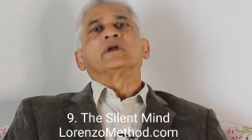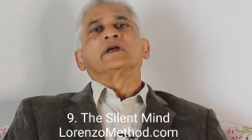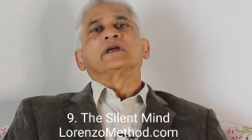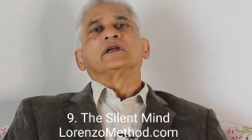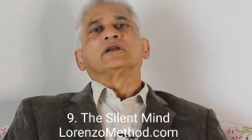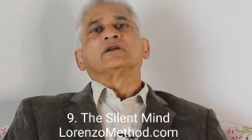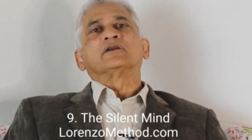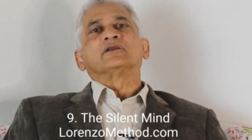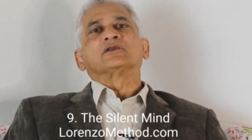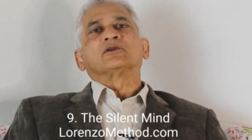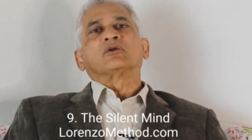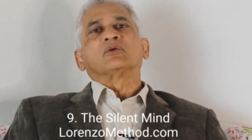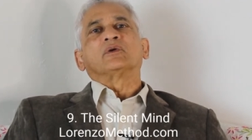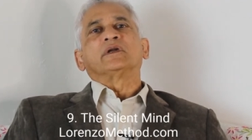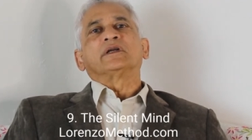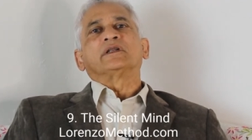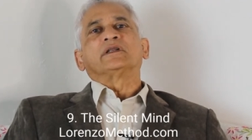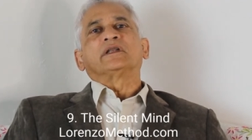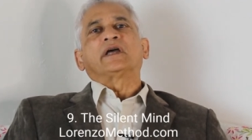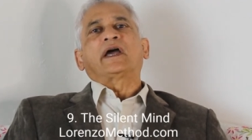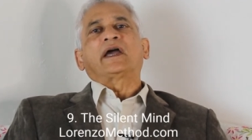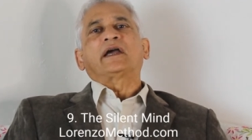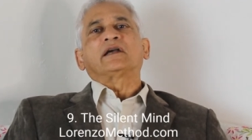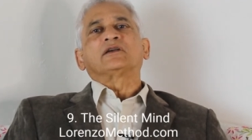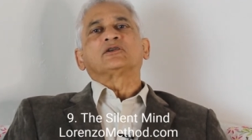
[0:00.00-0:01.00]
it is only
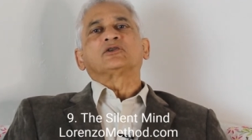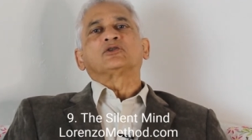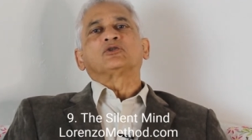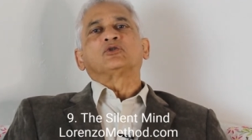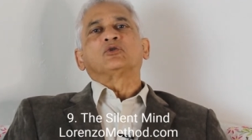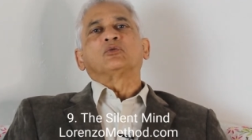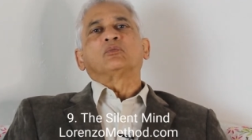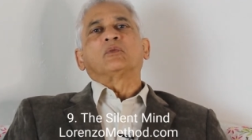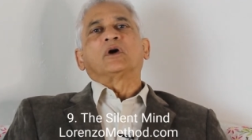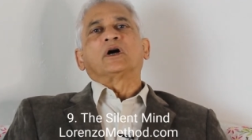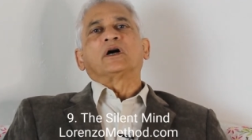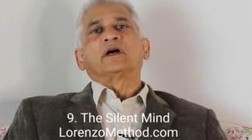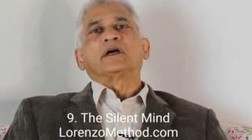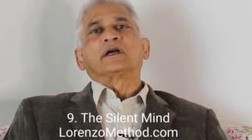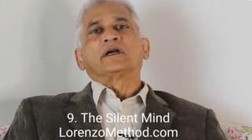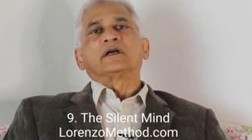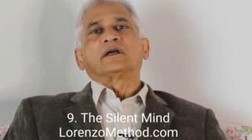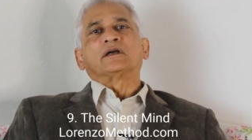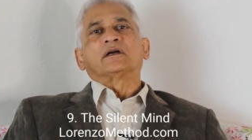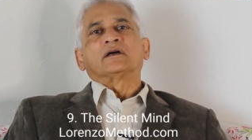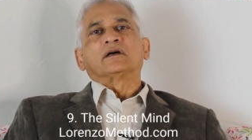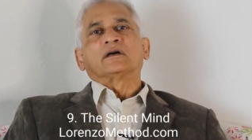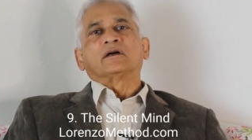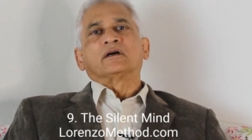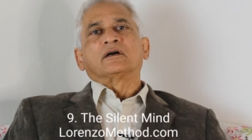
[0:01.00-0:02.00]
thanks to
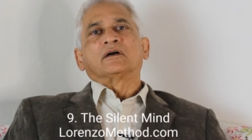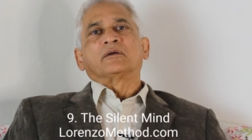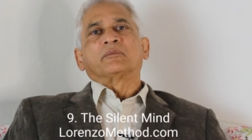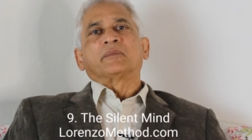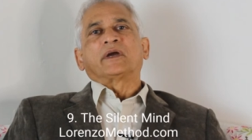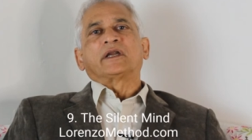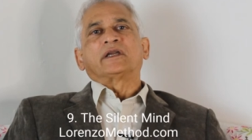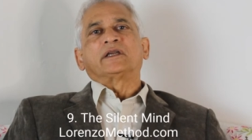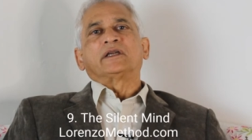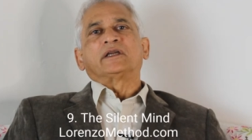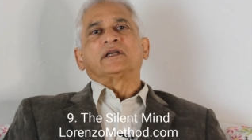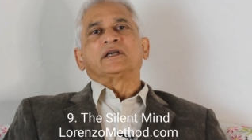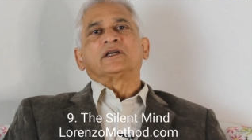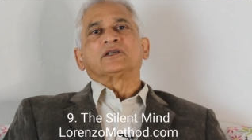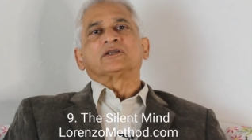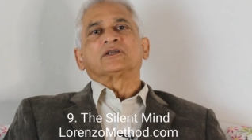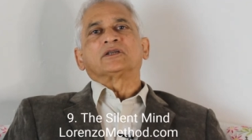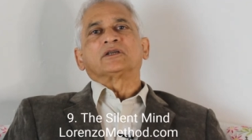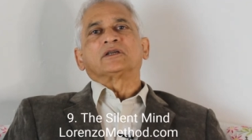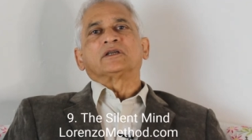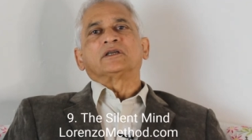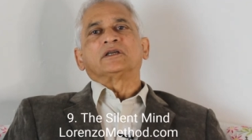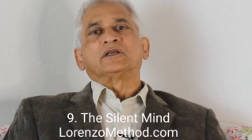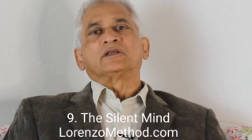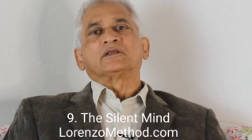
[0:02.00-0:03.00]
my uh,
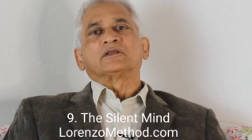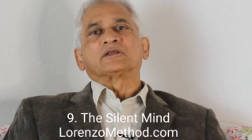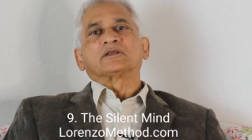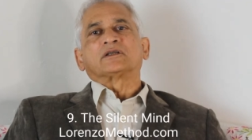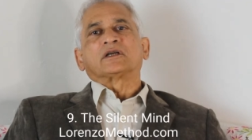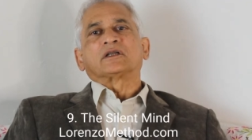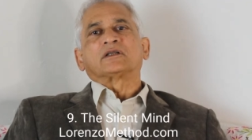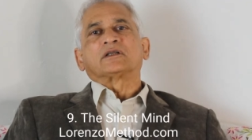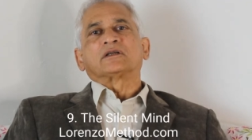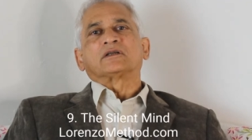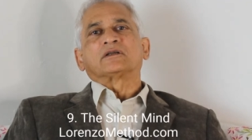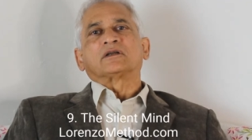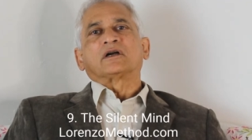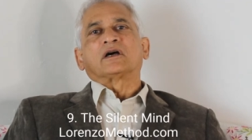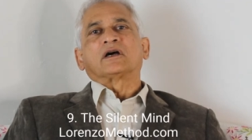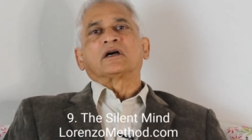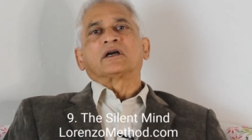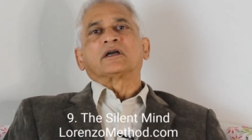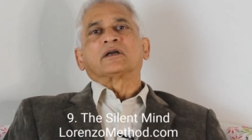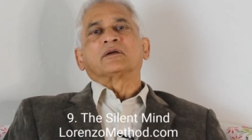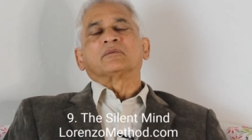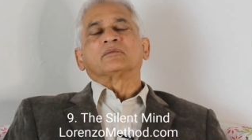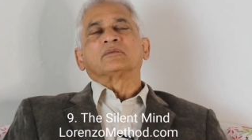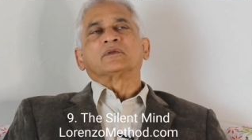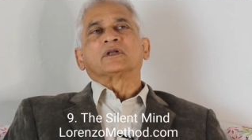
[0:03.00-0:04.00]
meditation teachers at the
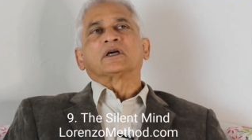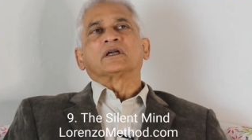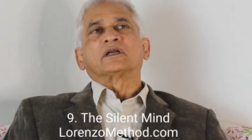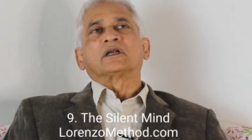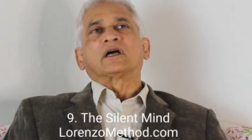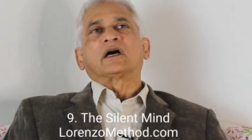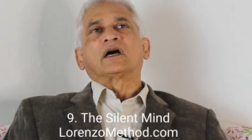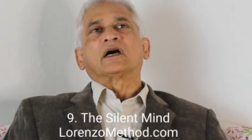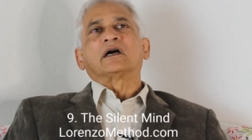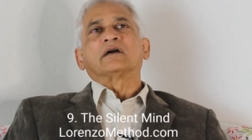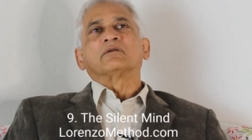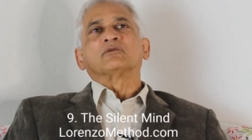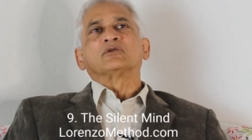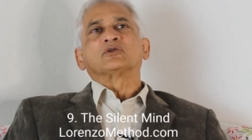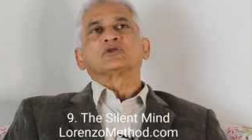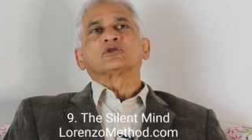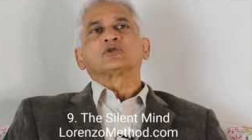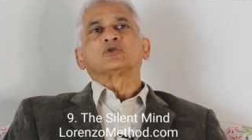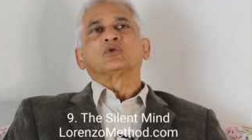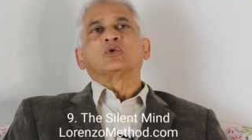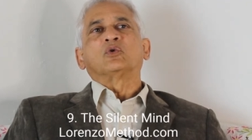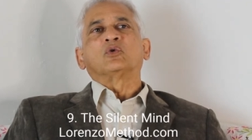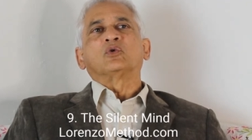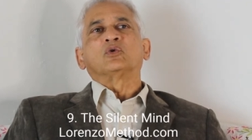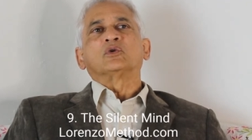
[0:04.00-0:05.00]
time that I was
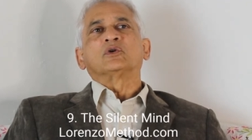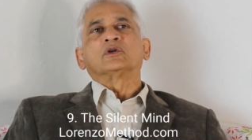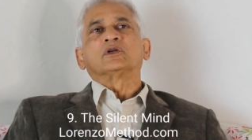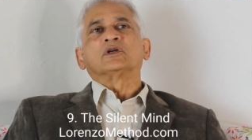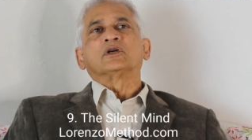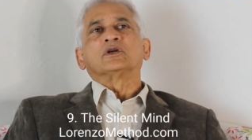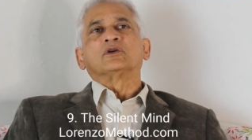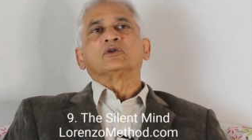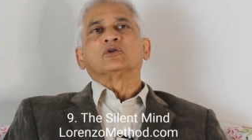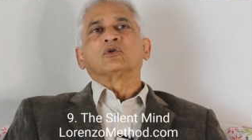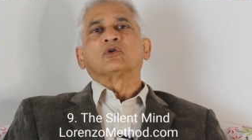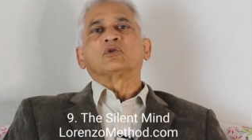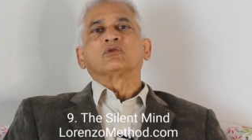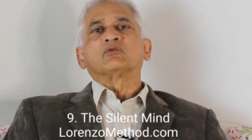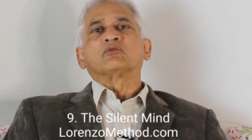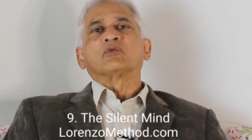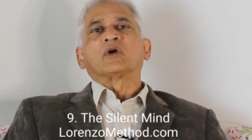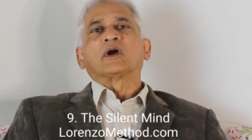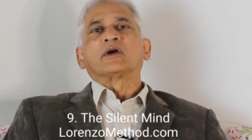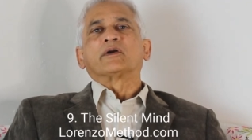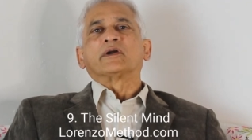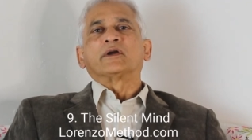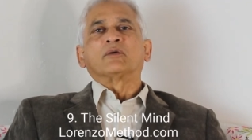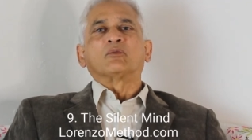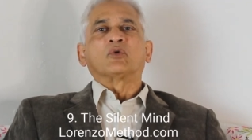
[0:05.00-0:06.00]
told, don't
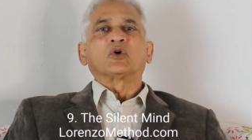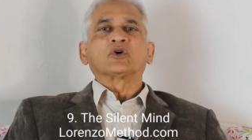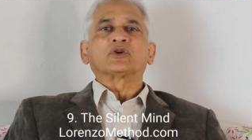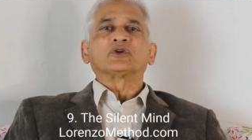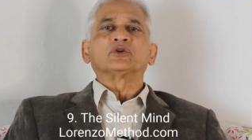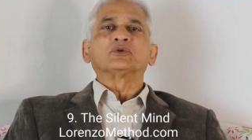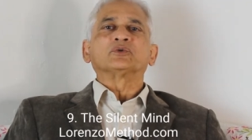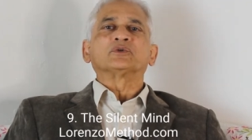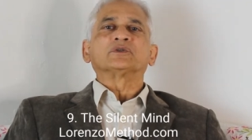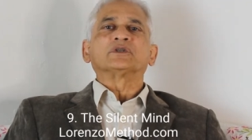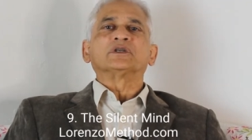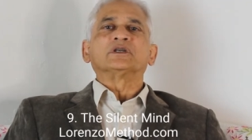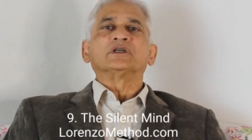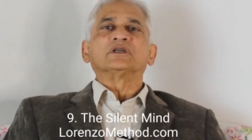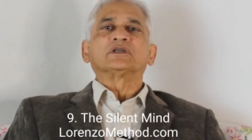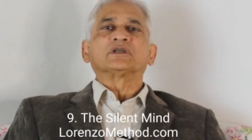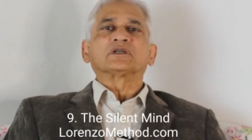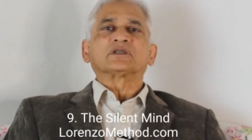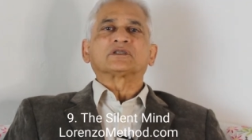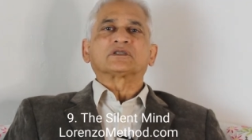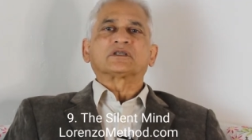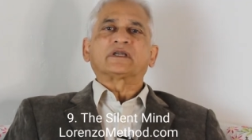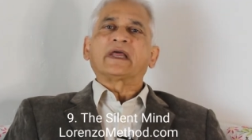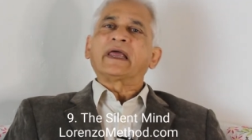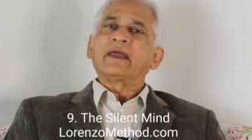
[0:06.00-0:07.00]
worry what you see,
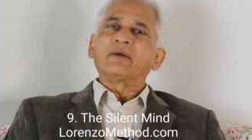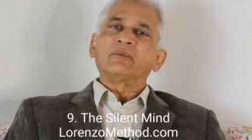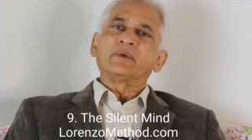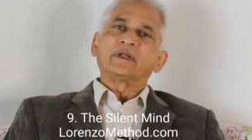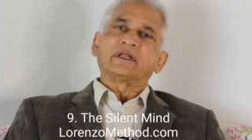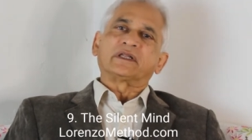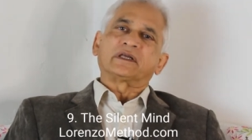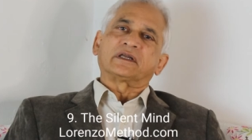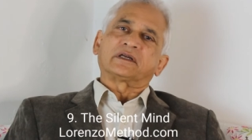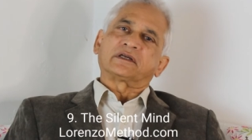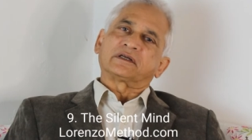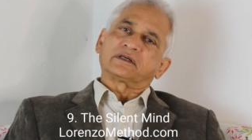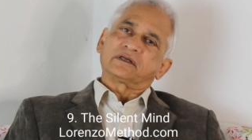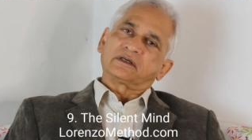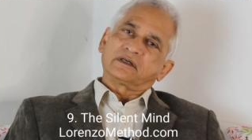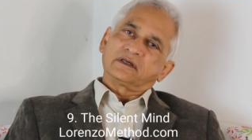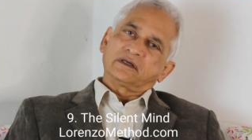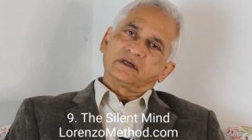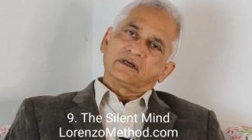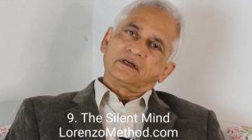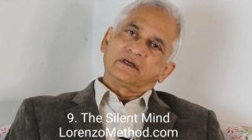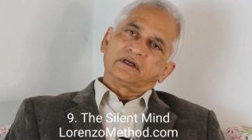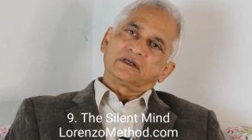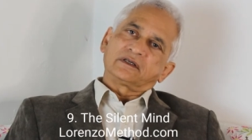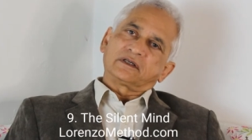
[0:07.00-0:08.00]
just stay with it.
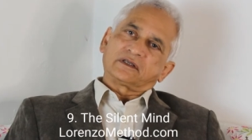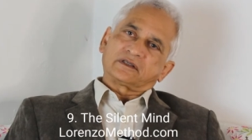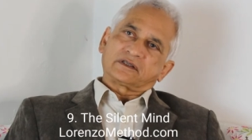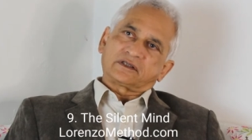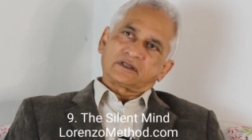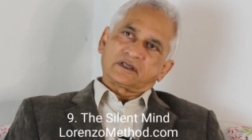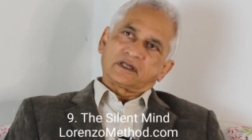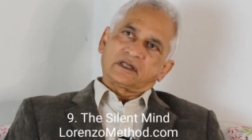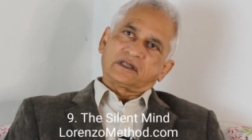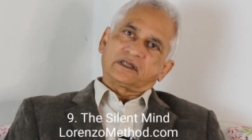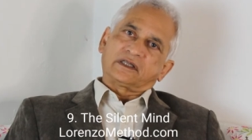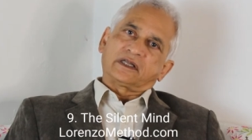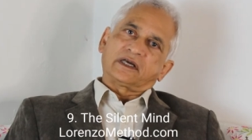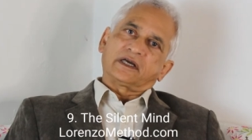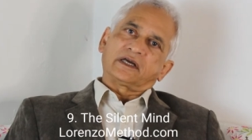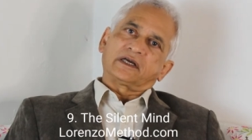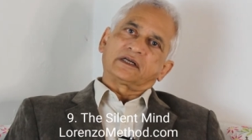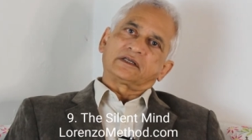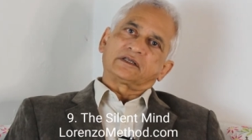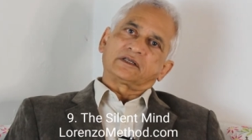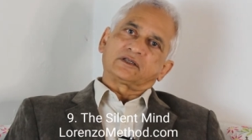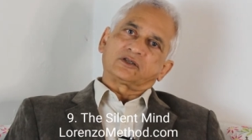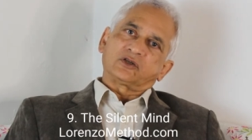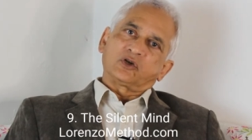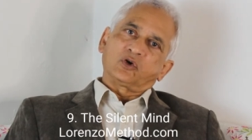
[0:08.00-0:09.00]
Just sit there,
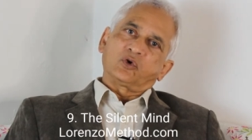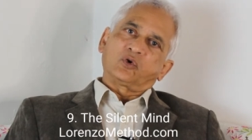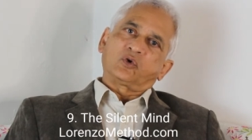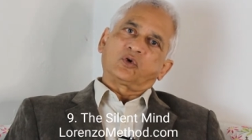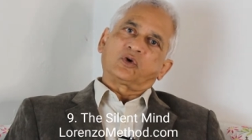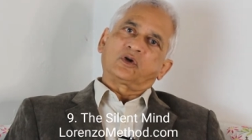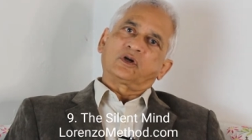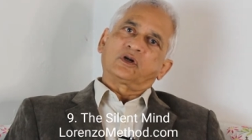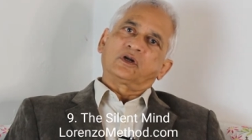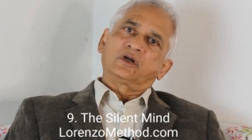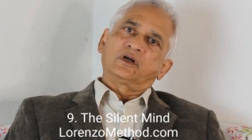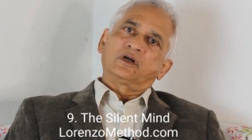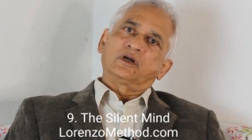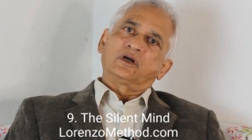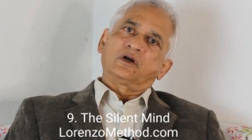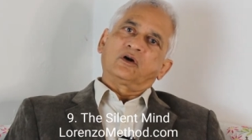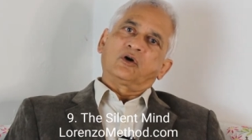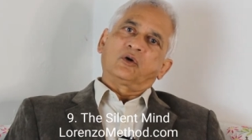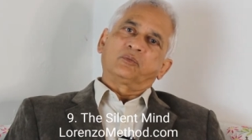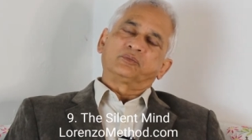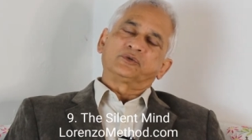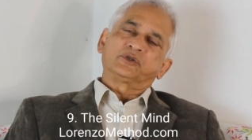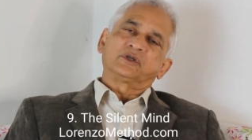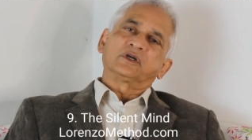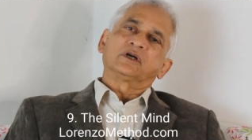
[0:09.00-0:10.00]
just look,
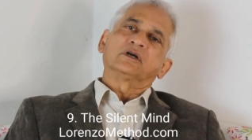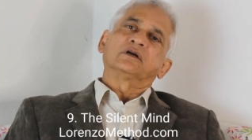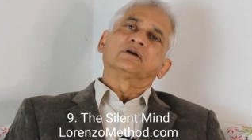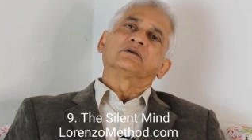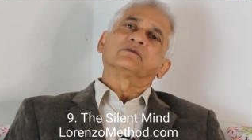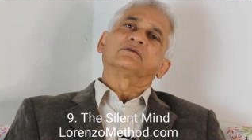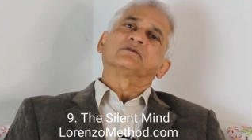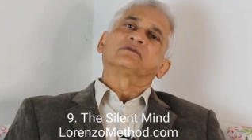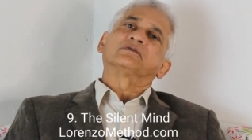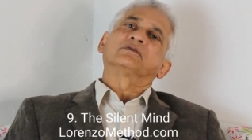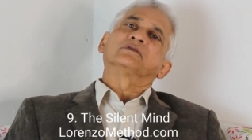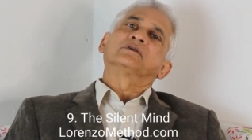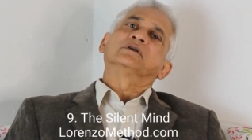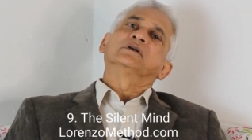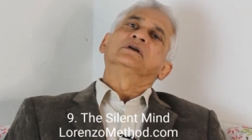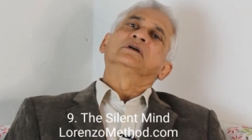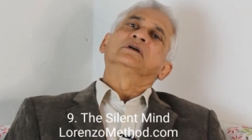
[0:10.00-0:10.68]
observe